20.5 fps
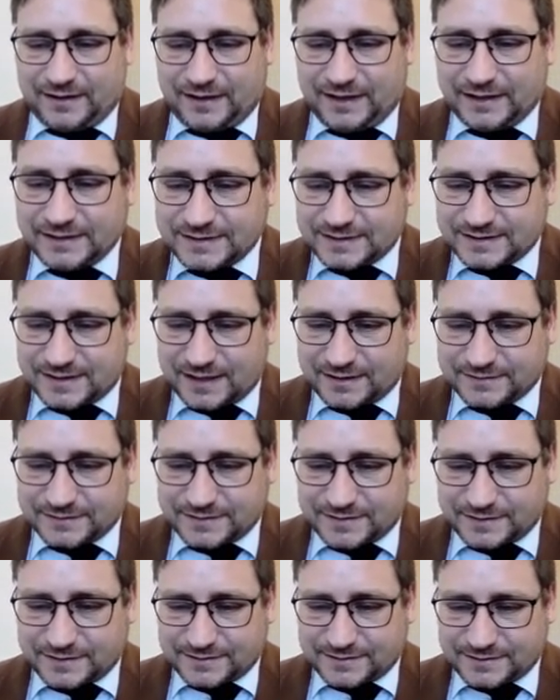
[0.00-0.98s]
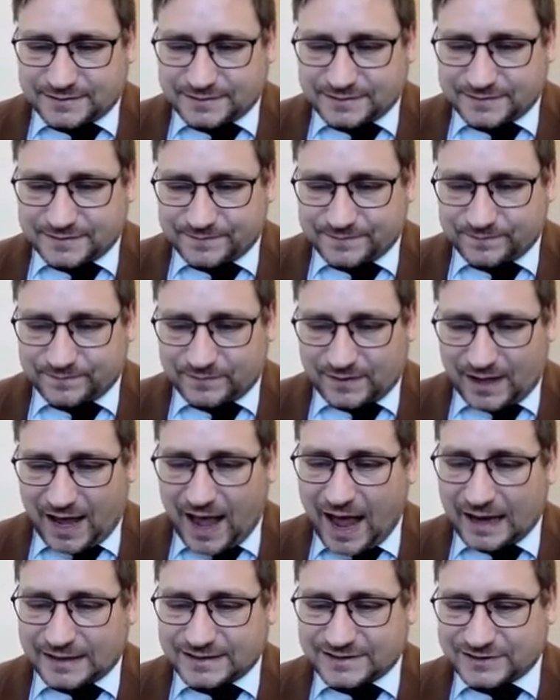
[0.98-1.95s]
instances,
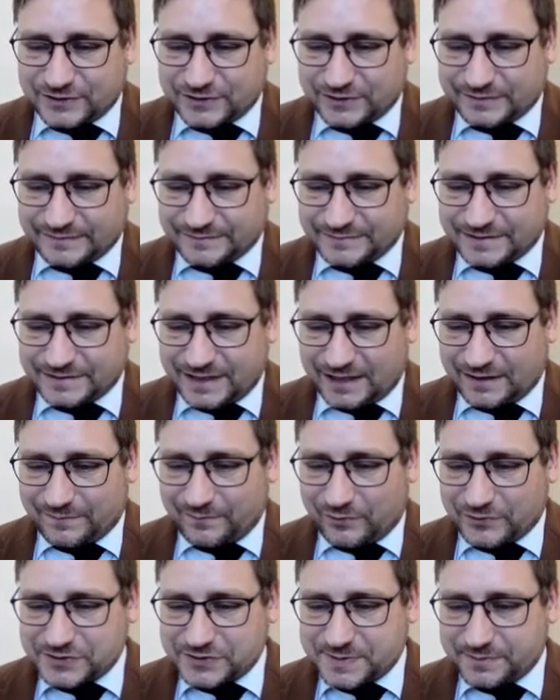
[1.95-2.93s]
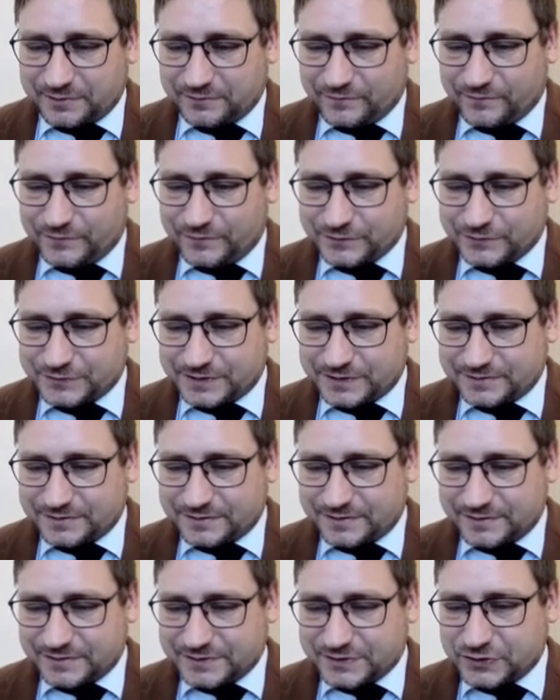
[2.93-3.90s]
axioms and possible
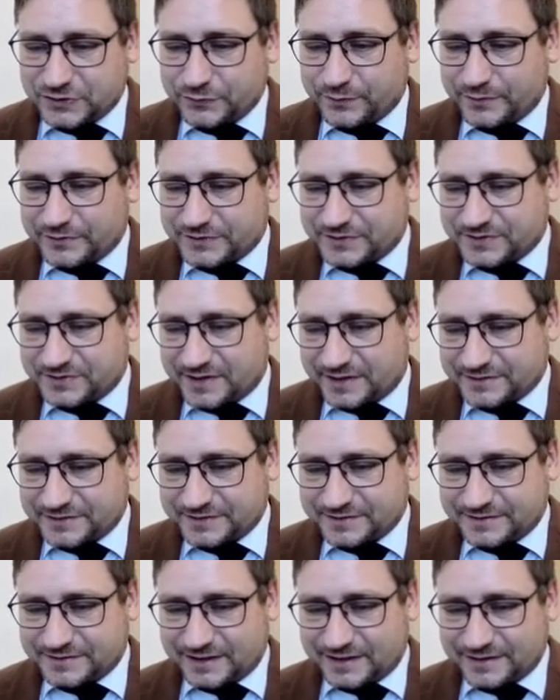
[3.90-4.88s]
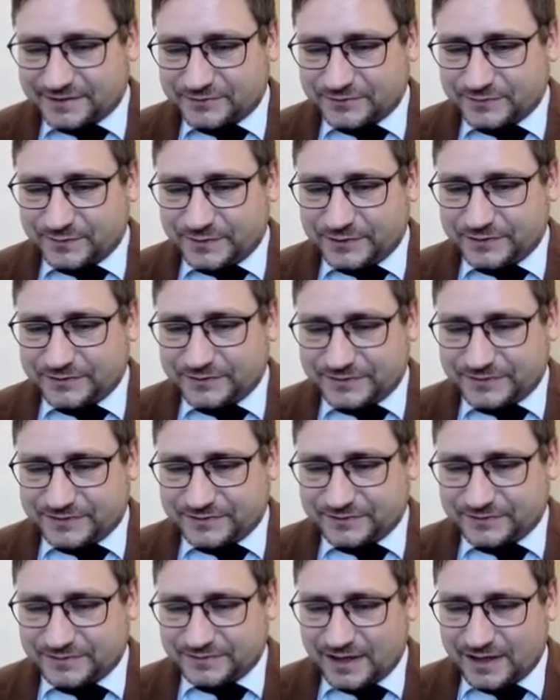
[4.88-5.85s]
future superstructures that could be
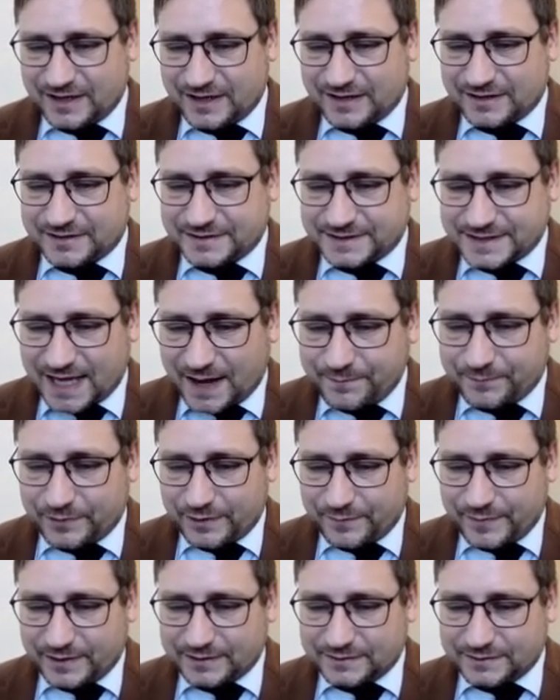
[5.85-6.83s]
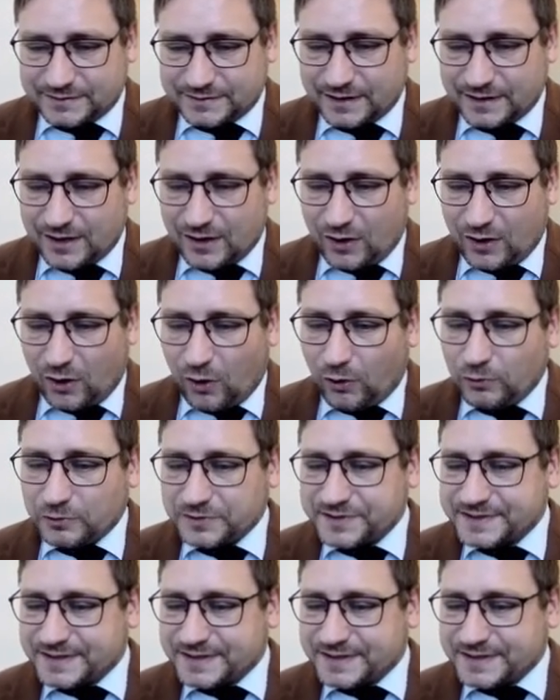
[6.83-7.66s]
used to supplement all